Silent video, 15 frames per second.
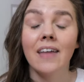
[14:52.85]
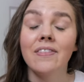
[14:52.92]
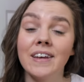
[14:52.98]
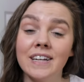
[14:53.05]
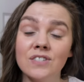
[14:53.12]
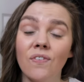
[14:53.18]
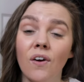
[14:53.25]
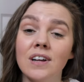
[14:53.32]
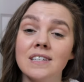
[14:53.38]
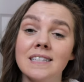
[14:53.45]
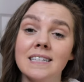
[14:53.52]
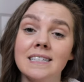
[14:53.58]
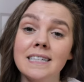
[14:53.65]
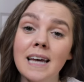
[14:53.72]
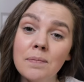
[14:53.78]
And then as far as
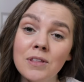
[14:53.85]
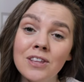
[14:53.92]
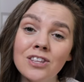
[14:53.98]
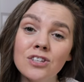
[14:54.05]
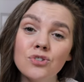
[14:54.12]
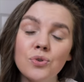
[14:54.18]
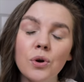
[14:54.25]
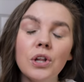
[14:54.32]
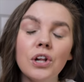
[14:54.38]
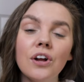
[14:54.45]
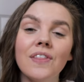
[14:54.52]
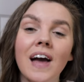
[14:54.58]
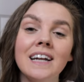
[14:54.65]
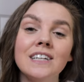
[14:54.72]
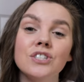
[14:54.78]
the depth of the
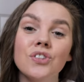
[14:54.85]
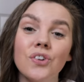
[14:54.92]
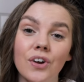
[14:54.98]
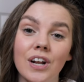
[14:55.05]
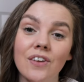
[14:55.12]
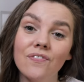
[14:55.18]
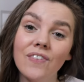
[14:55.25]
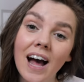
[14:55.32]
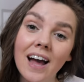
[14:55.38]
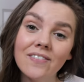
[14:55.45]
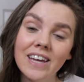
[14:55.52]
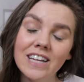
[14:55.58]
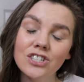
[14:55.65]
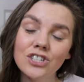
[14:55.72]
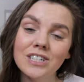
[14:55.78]
stroller, that is 35
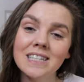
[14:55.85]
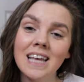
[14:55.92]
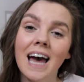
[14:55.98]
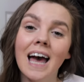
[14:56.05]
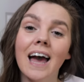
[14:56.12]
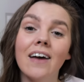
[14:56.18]
inches.